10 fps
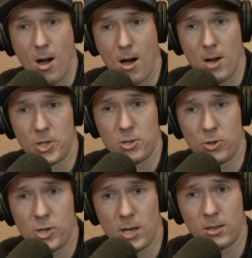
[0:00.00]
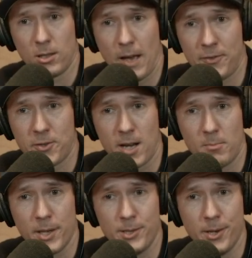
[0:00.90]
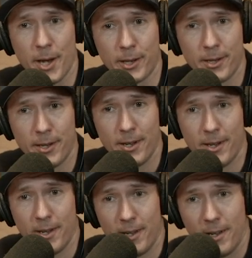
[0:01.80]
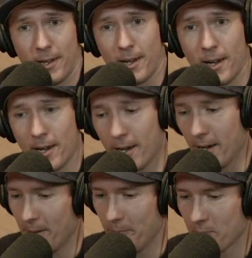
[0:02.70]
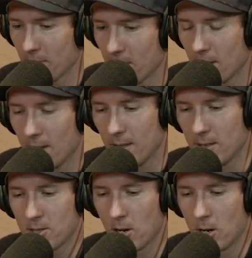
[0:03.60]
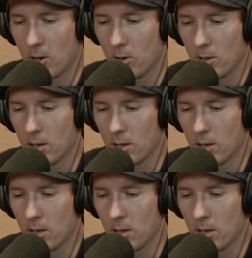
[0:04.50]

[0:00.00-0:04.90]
oh, just don't check the left side of my dick. Uh, so